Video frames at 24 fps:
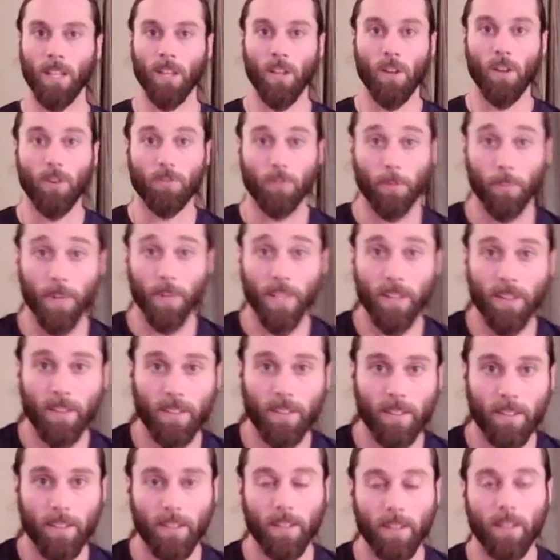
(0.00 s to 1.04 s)
From here,
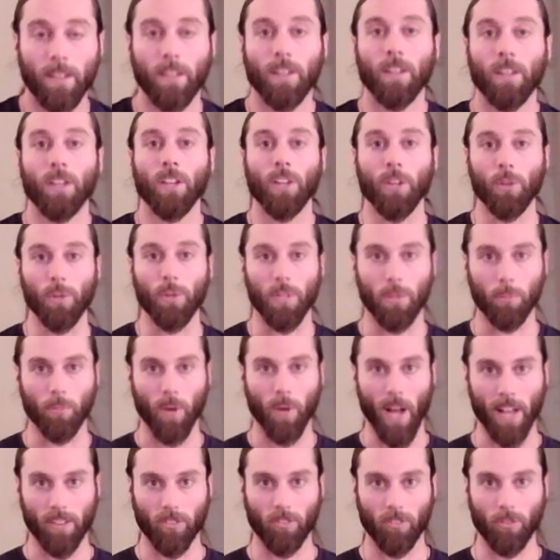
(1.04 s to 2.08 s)
you can
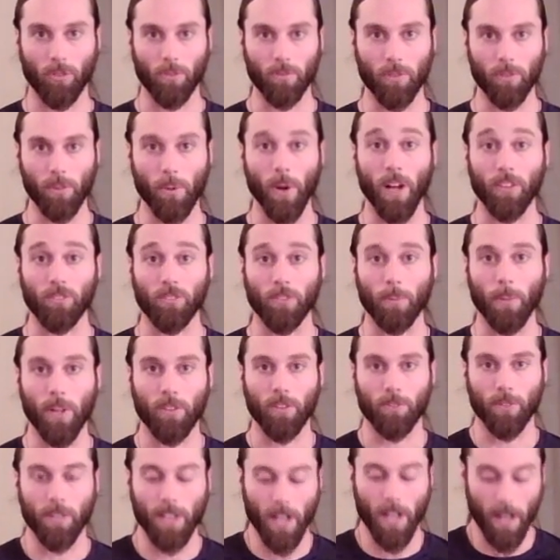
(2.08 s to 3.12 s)
practice a few
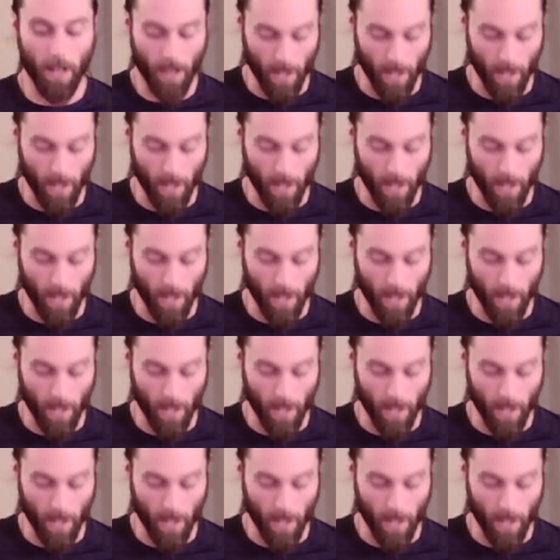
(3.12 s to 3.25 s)
isometric